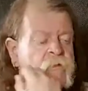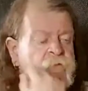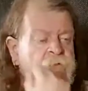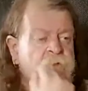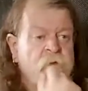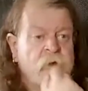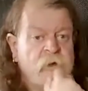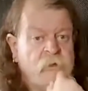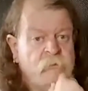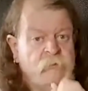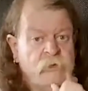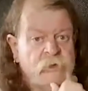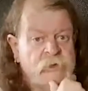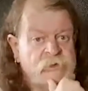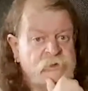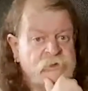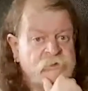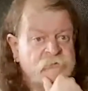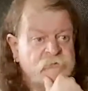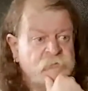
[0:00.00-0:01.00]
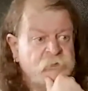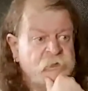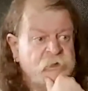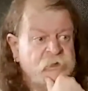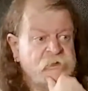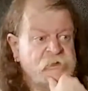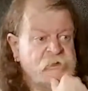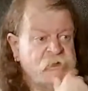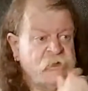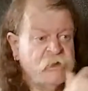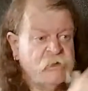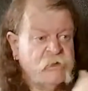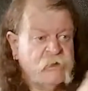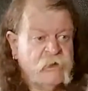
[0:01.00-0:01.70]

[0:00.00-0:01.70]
very impressive bits, and I,